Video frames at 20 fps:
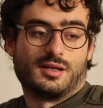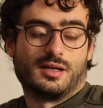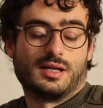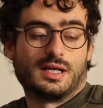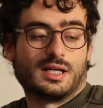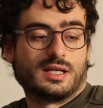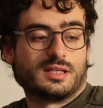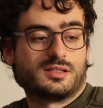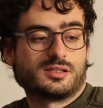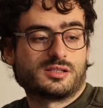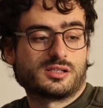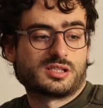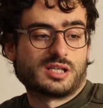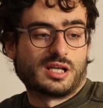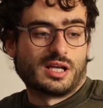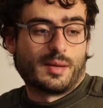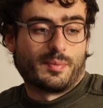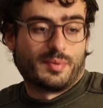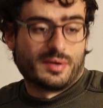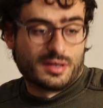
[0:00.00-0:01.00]
This is
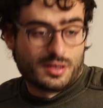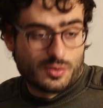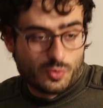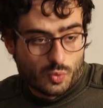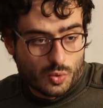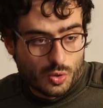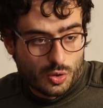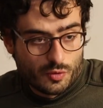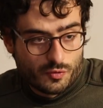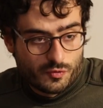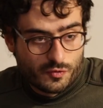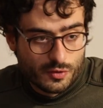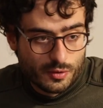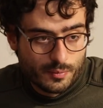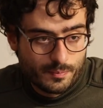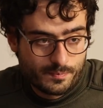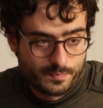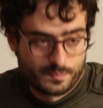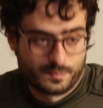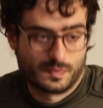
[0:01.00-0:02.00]
an happening wolf
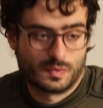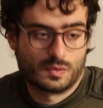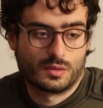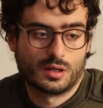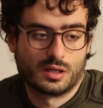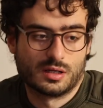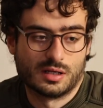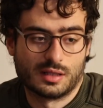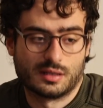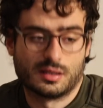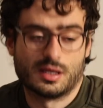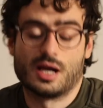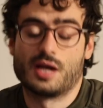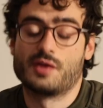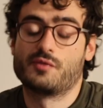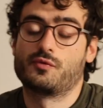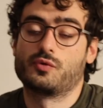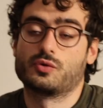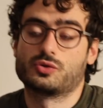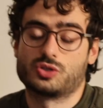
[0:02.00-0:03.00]
that
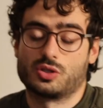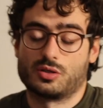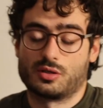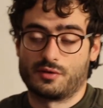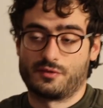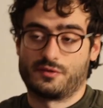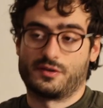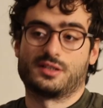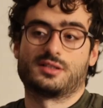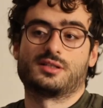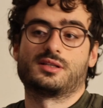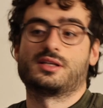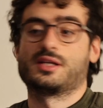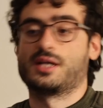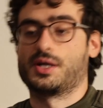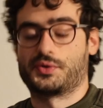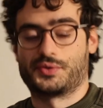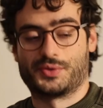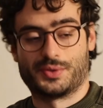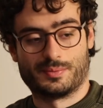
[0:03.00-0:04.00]
I photographed
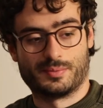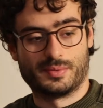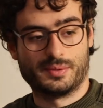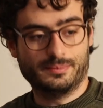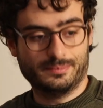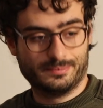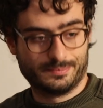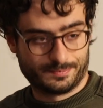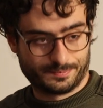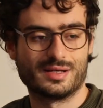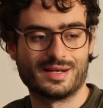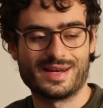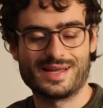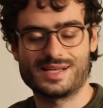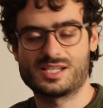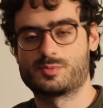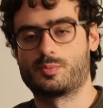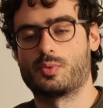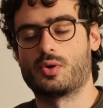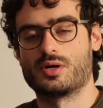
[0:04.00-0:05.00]
near Rome. The
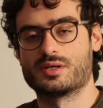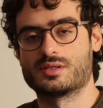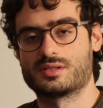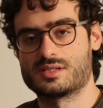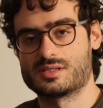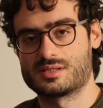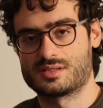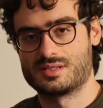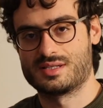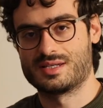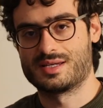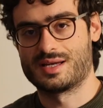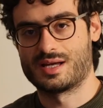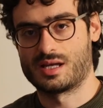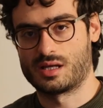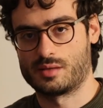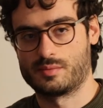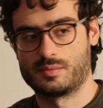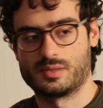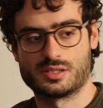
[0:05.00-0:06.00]
next point is the
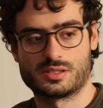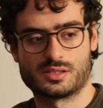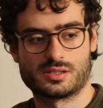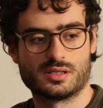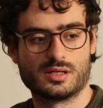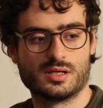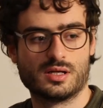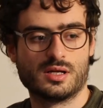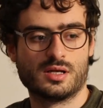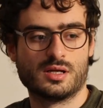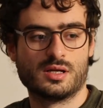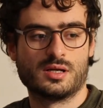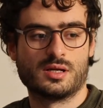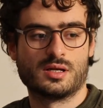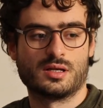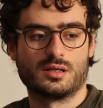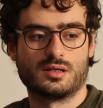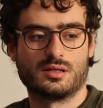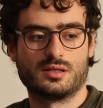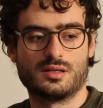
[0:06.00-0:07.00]
IBIS.
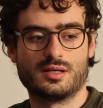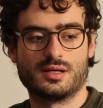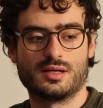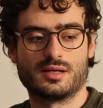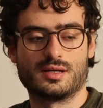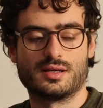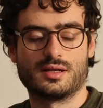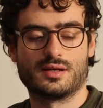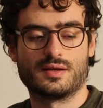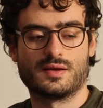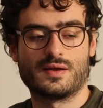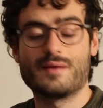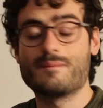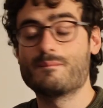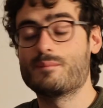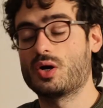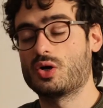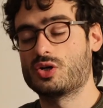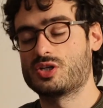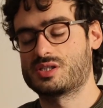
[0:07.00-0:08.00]
The
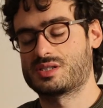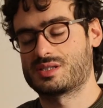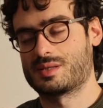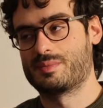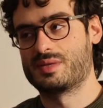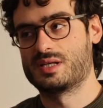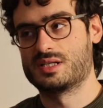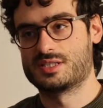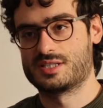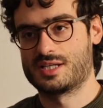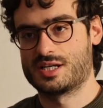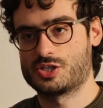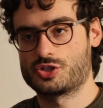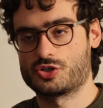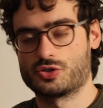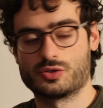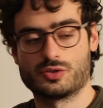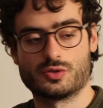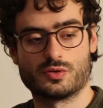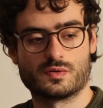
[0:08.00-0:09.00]
in-body
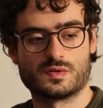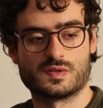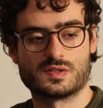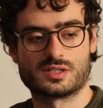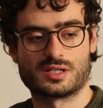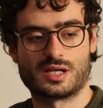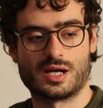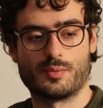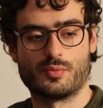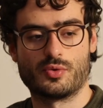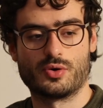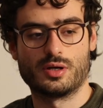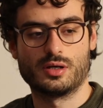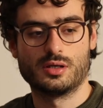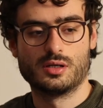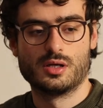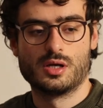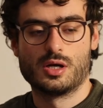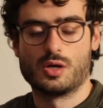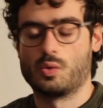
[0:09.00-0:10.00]
stabilization on this
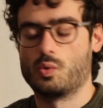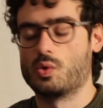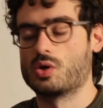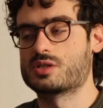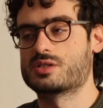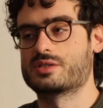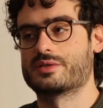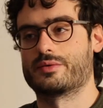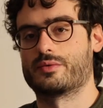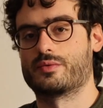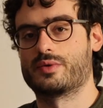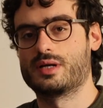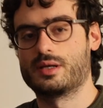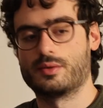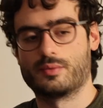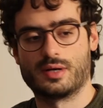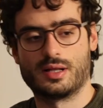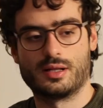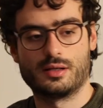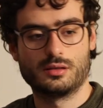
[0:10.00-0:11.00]
camera works
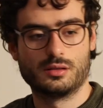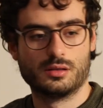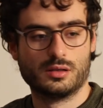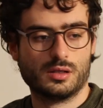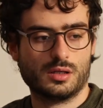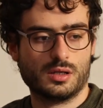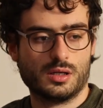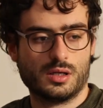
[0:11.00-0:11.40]
really well,